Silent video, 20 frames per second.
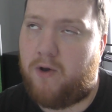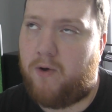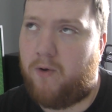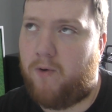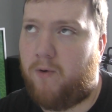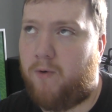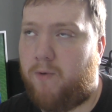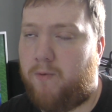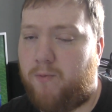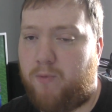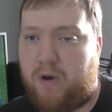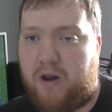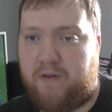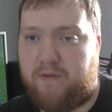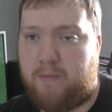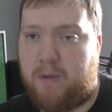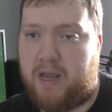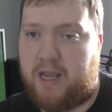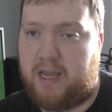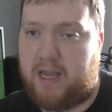or
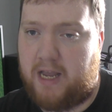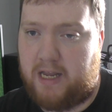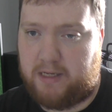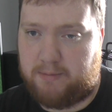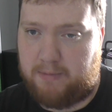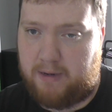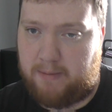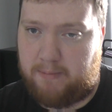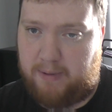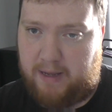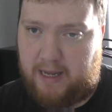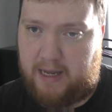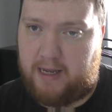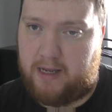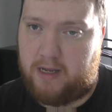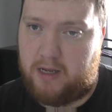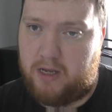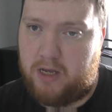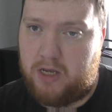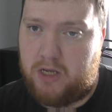whatever my case may
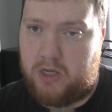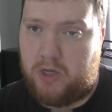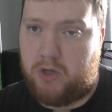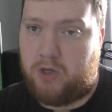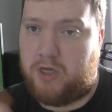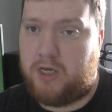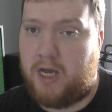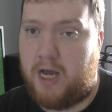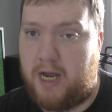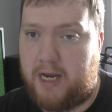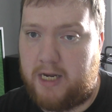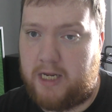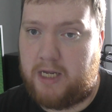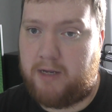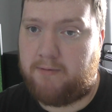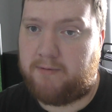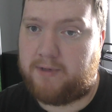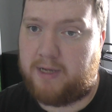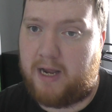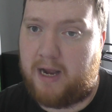be. You can
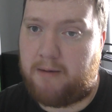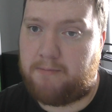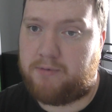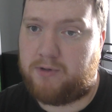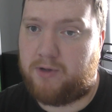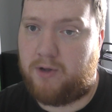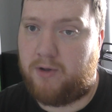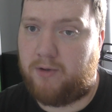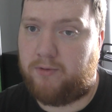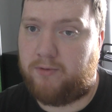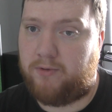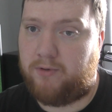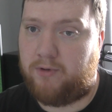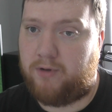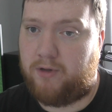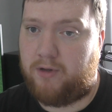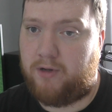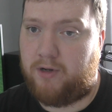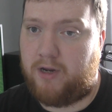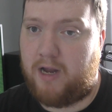use apps
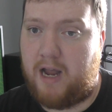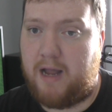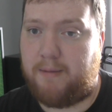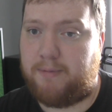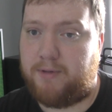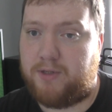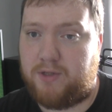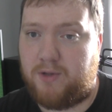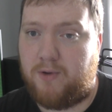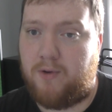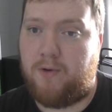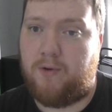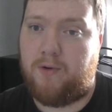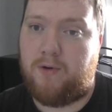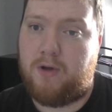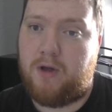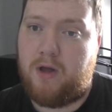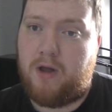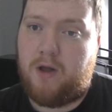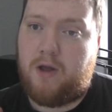on the App
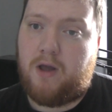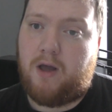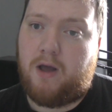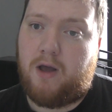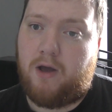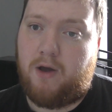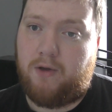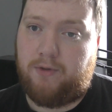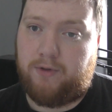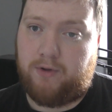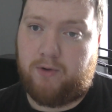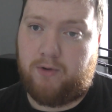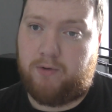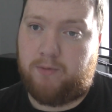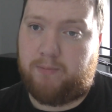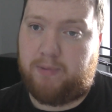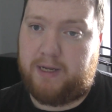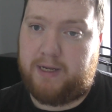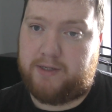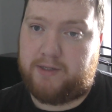Store, on the
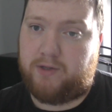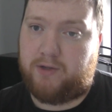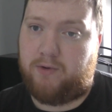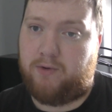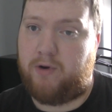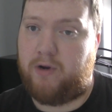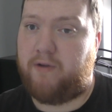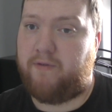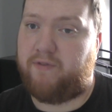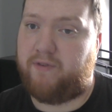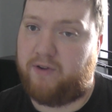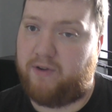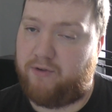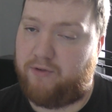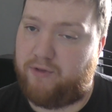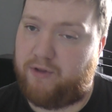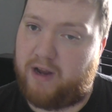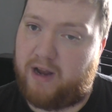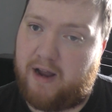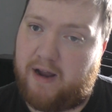Google Play Store, or even
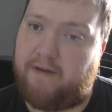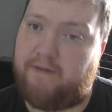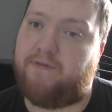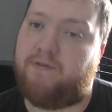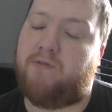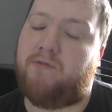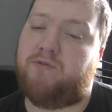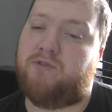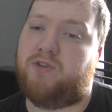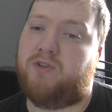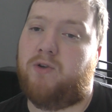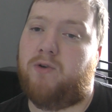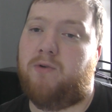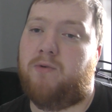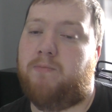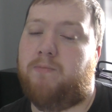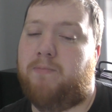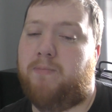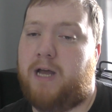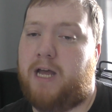on the iPhone
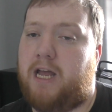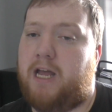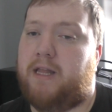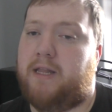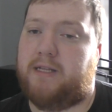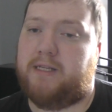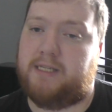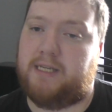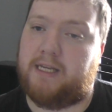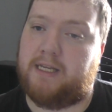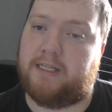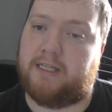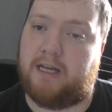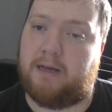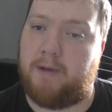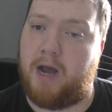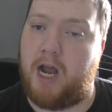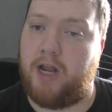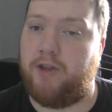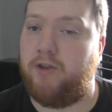Store, but at the same
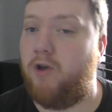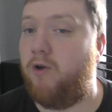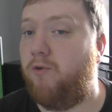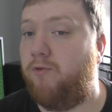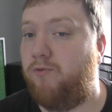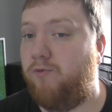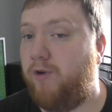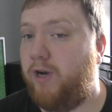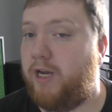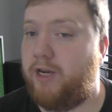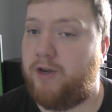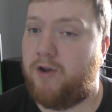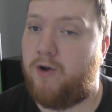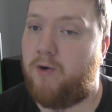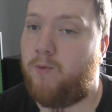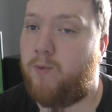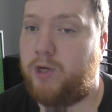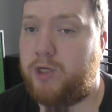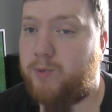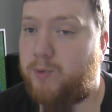time I don't really
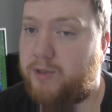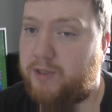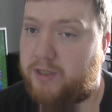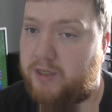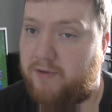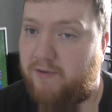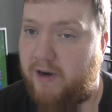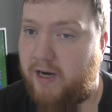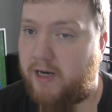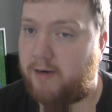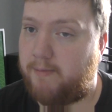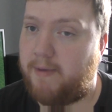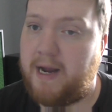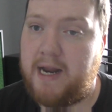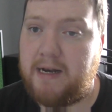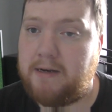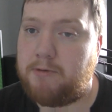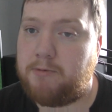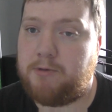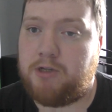know which ones to
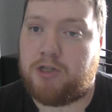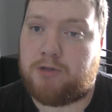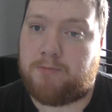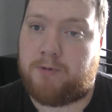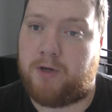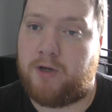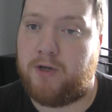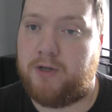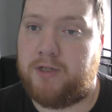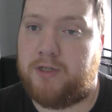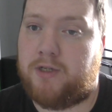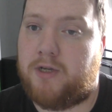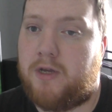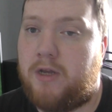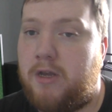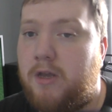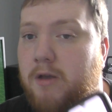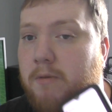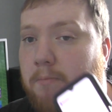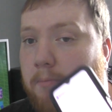recommend, just because
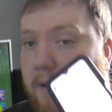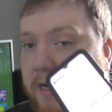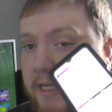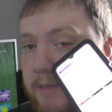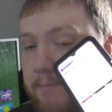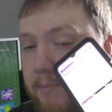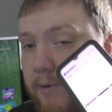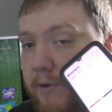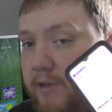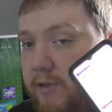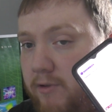mine's built